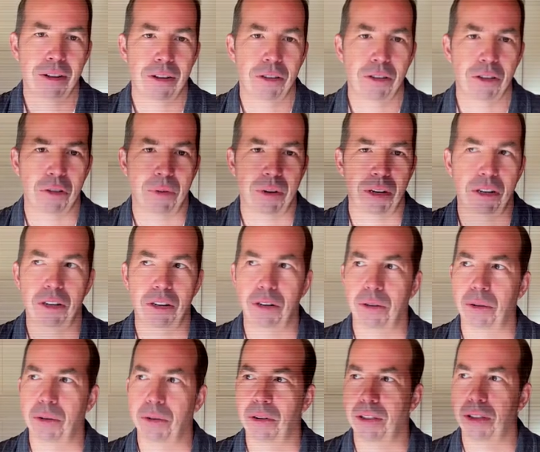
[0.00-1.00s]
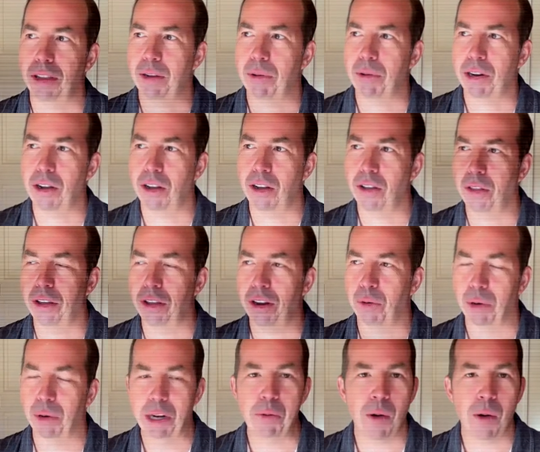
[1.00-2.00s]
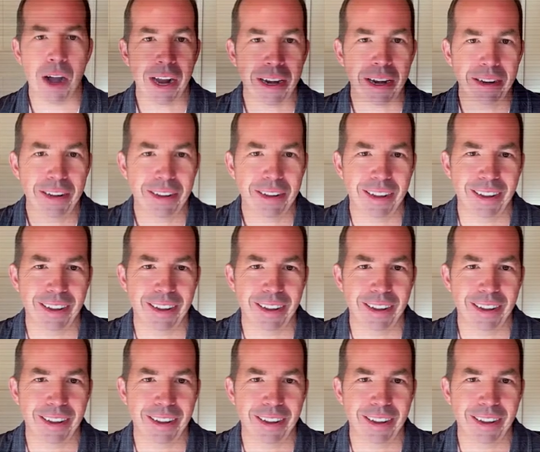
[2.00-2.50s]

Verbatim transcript: So we do a thing we call the rewind,